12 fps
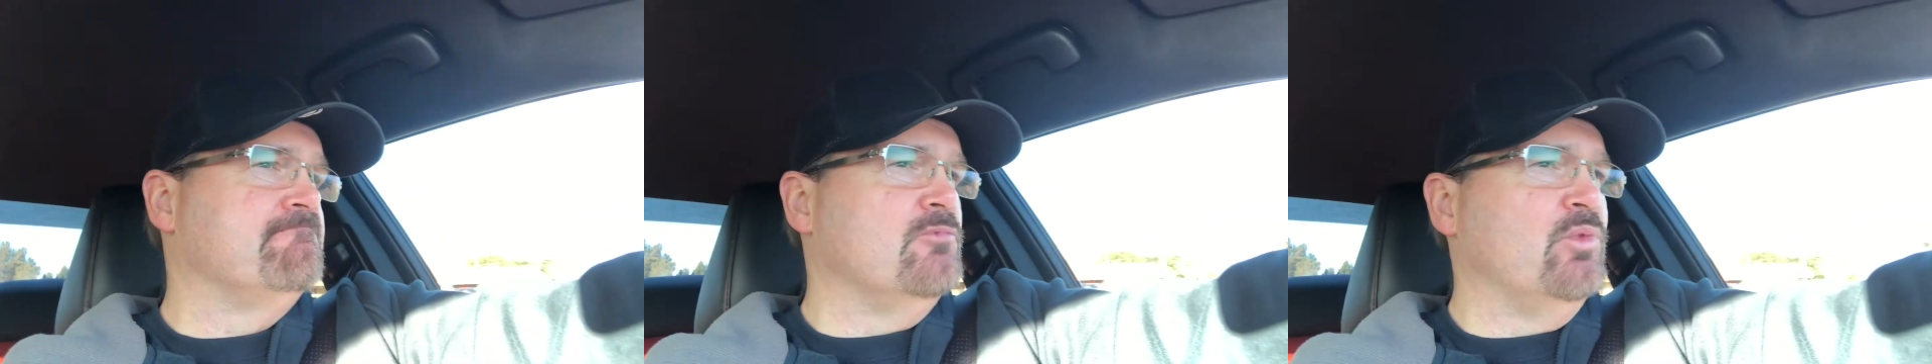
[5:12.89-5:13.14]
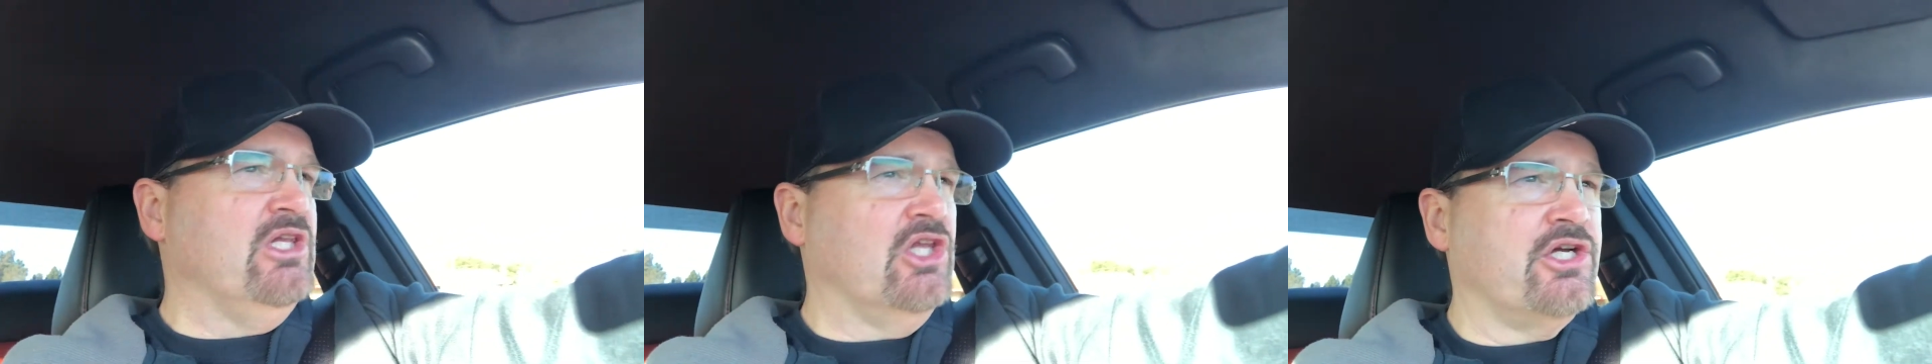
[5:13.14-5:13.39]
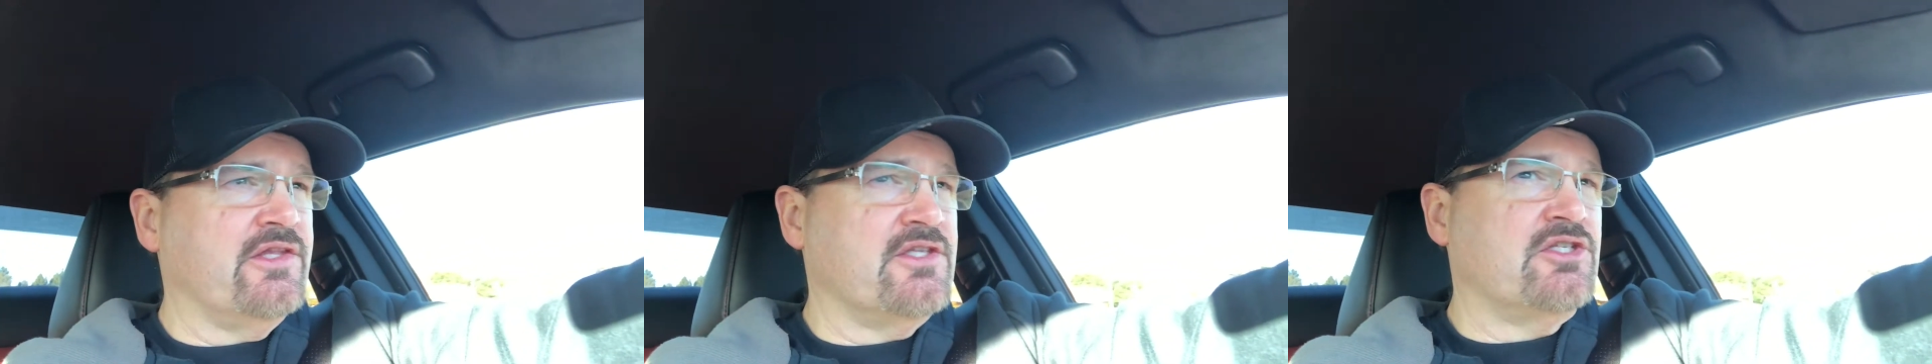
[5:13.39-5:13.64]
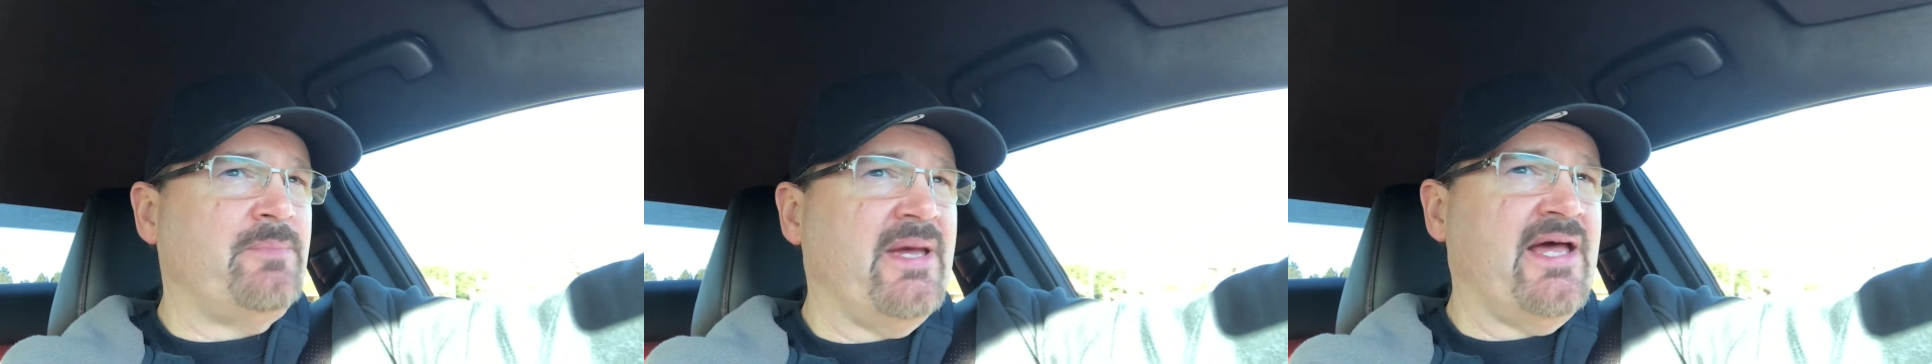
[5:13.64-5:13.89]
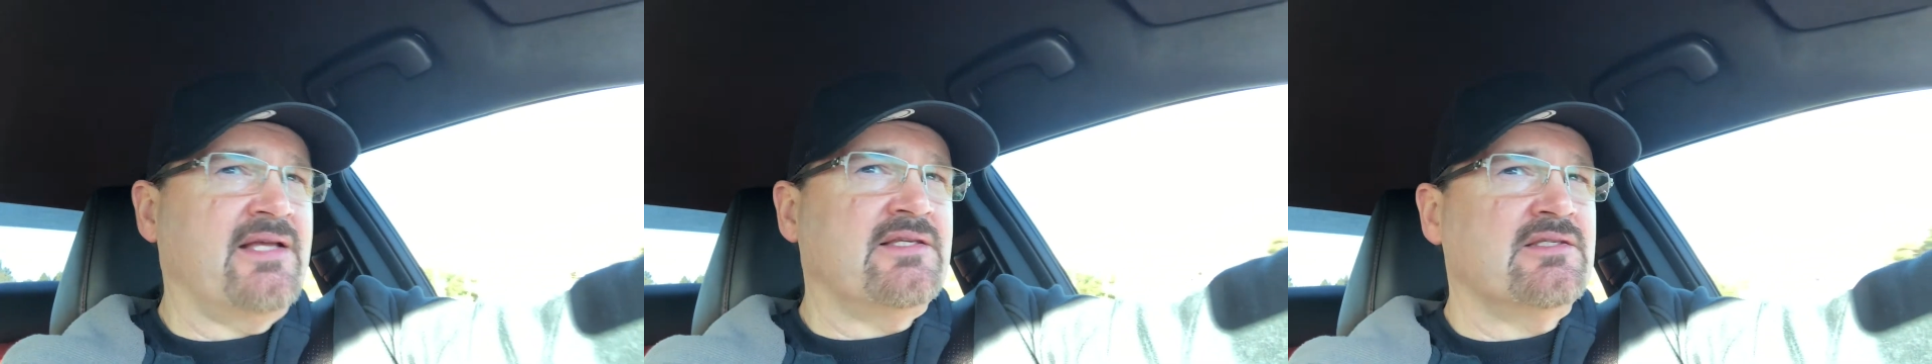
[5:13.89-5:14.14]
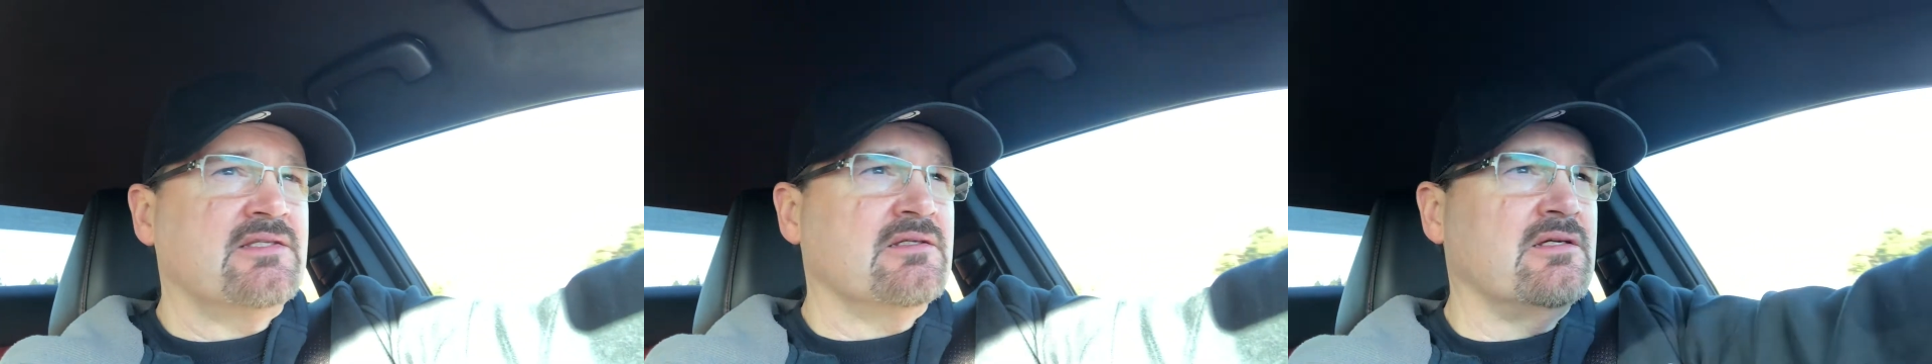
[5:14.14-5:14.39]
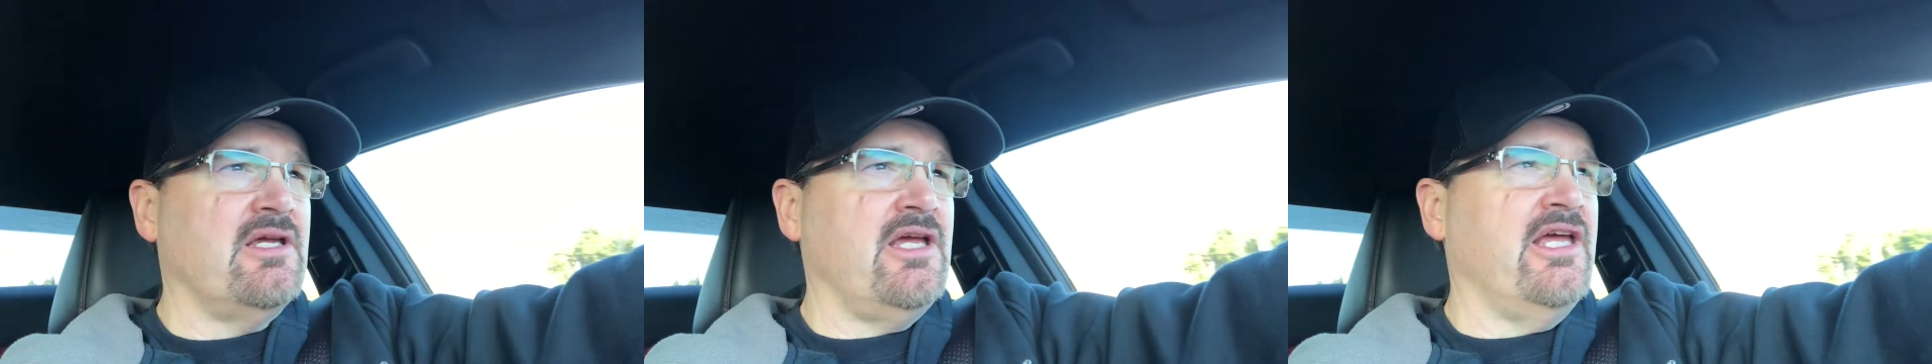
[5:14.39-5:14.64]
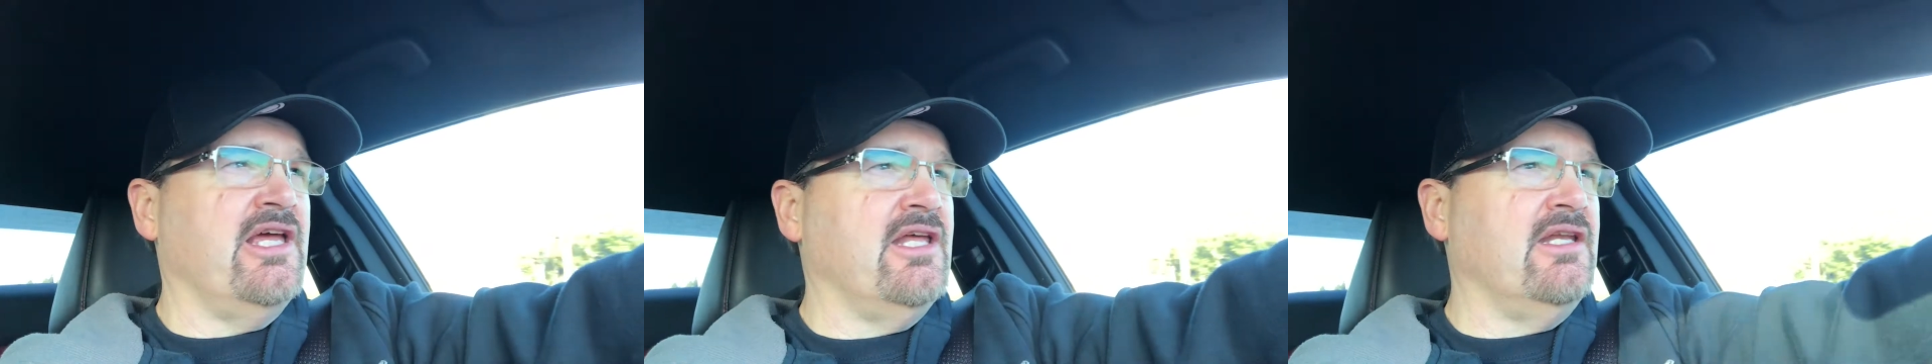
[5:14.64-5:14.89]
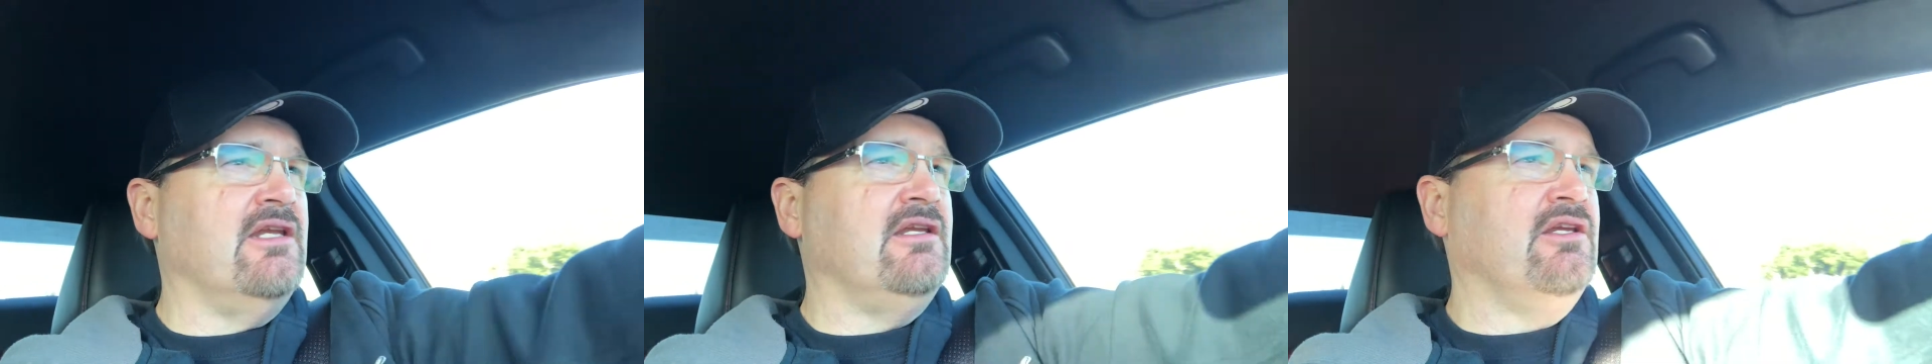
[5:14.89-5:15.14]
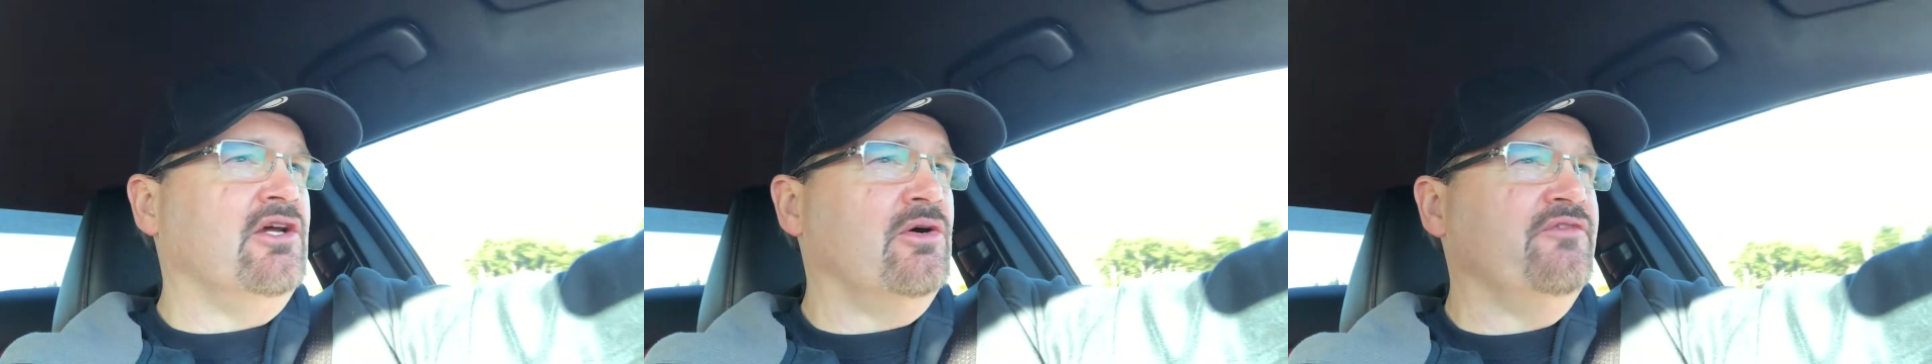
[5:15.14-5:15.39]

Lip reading: We look at the specs, and, you know,